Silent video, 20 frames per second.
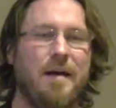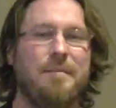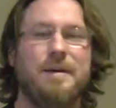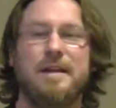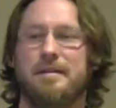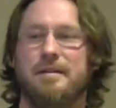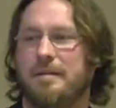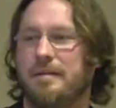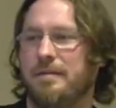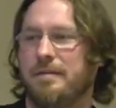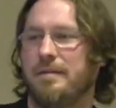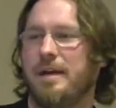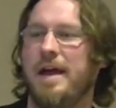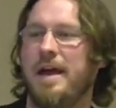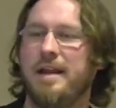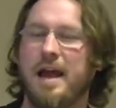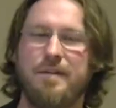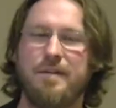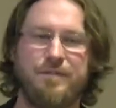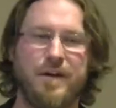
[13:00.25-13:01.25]
mean,
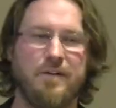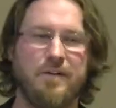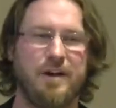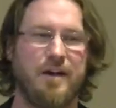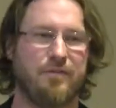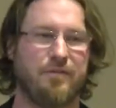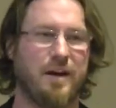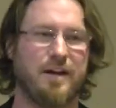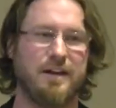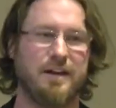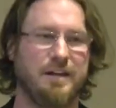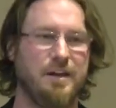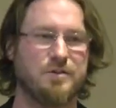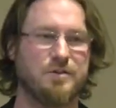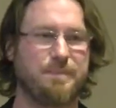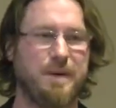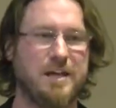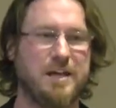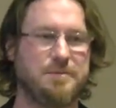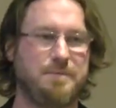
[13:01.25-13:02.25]
and fair enough, right? He knows
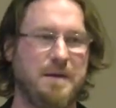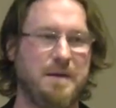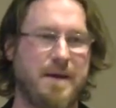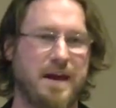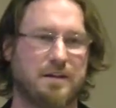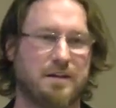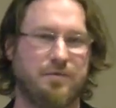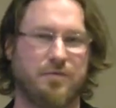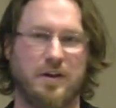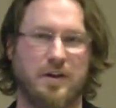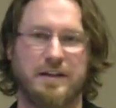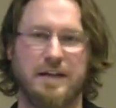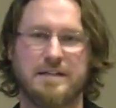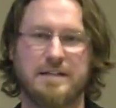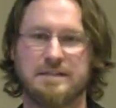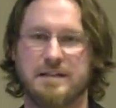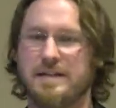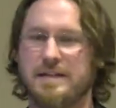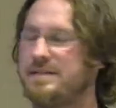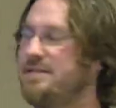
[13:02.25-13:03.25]
PHP back to front. He
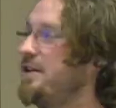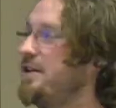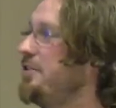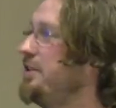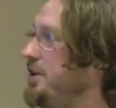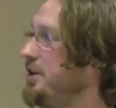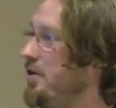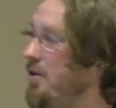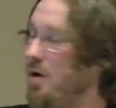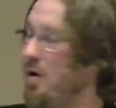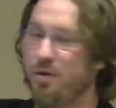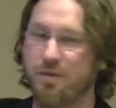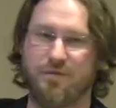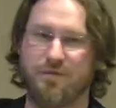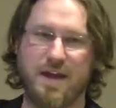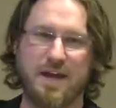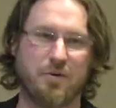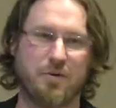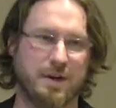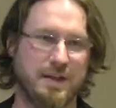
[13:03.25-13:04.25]
doesn't necessarily know all the
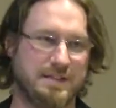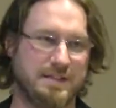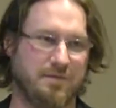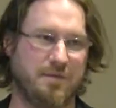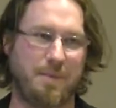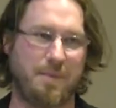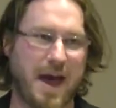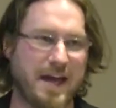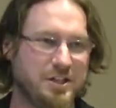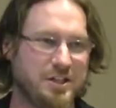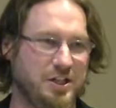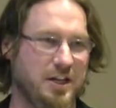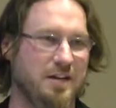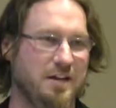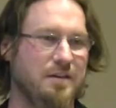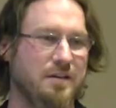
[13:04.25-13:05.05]
vagaries of Apache.